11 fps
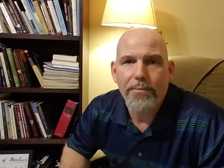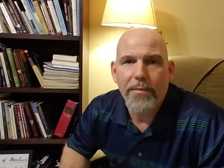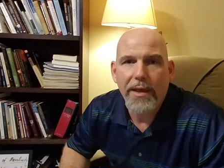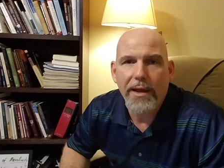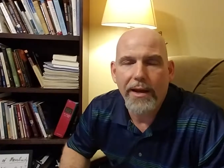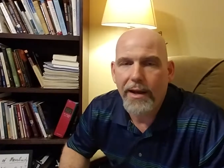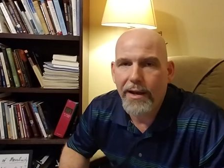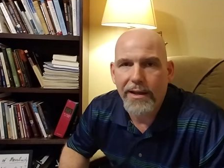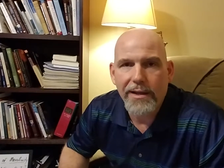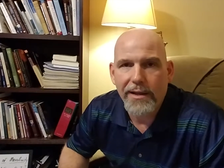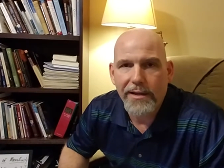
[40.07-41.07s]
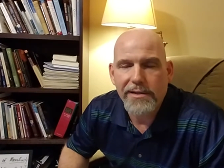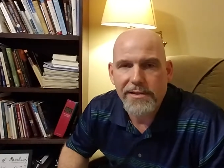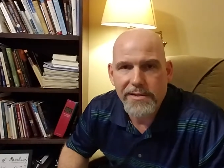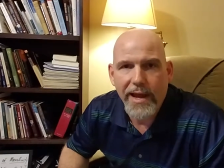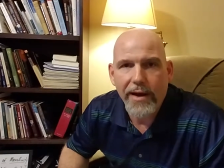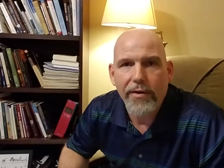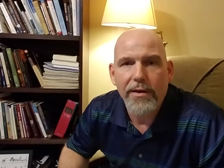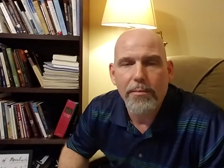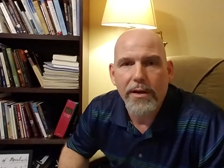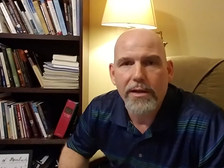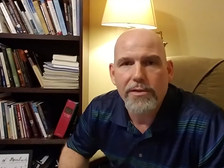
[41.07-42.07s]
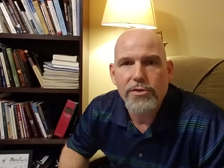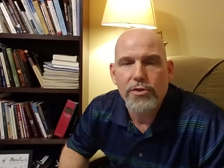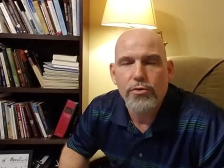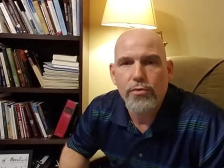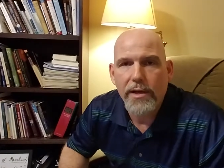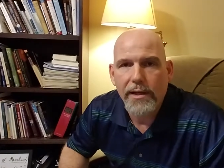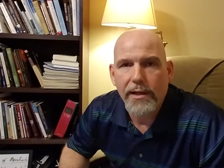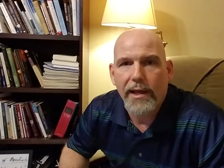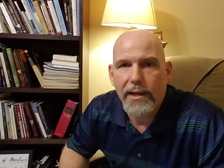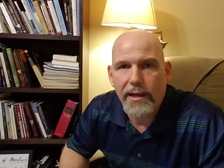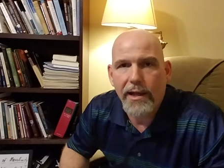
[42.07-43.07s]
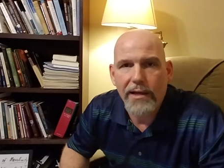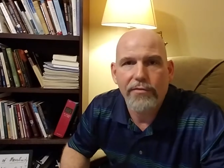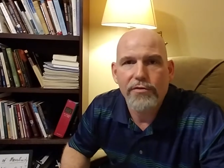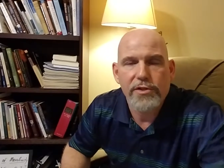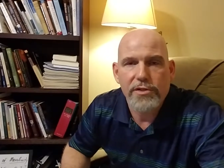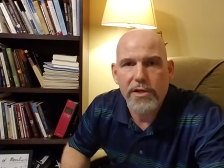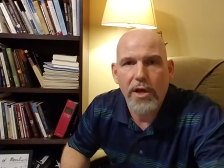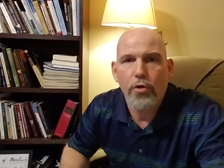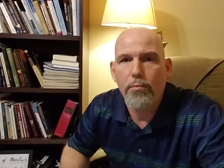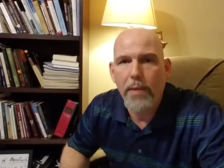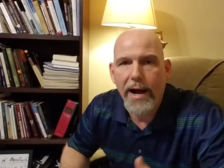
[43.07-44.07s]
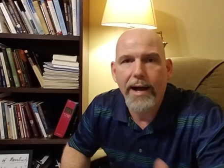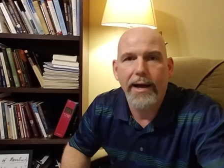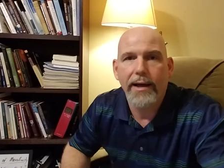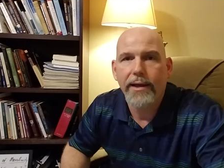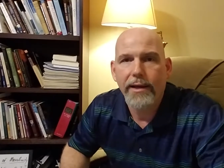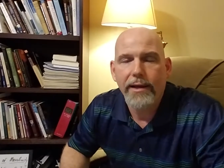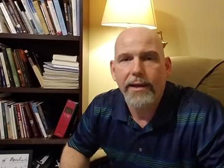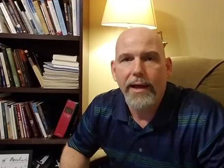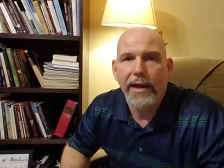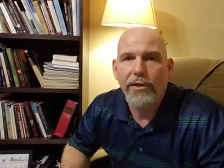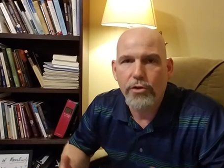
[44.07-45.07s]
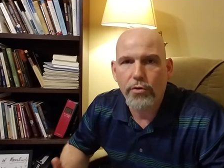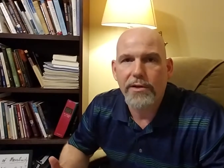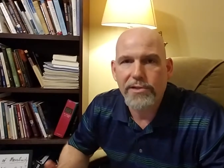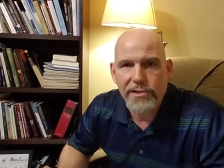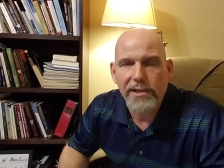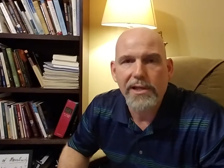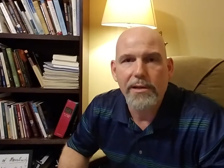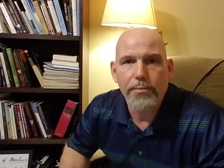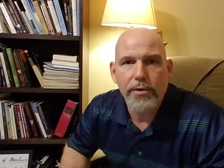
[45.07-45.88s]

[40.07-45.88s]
It's scary because you can let life just go by and you're asleep.